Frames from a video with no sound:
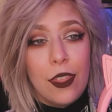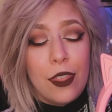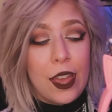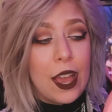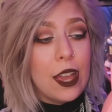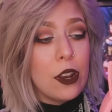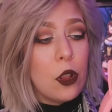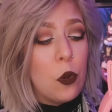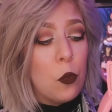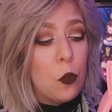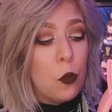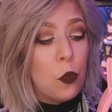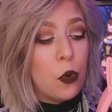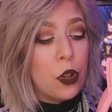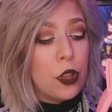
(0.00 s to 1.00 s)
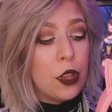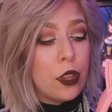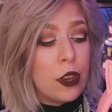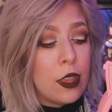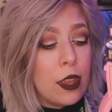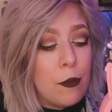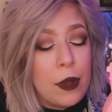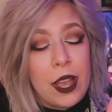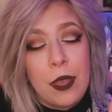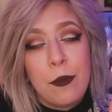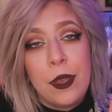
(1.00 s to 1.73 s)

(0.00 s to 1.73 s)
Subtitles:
That would, in my